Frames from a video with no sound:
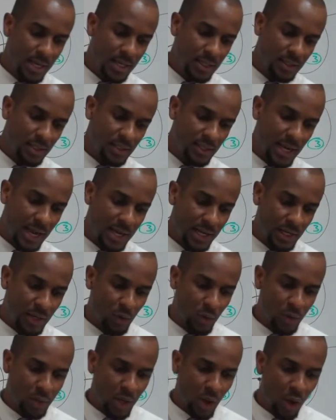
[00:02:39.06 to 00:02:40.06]
This
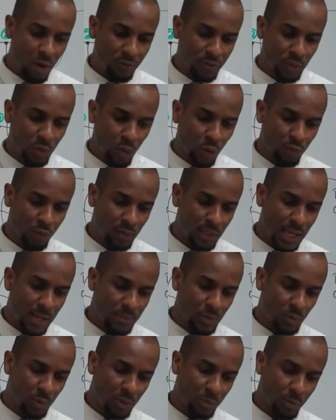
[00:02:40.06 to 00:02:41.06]
category often
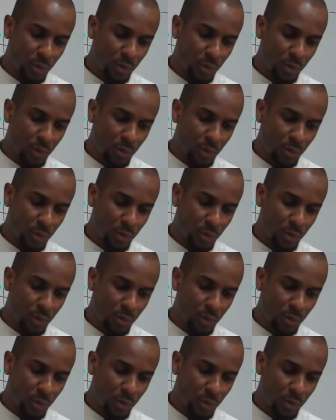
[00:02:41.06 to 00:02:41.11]
overlaps with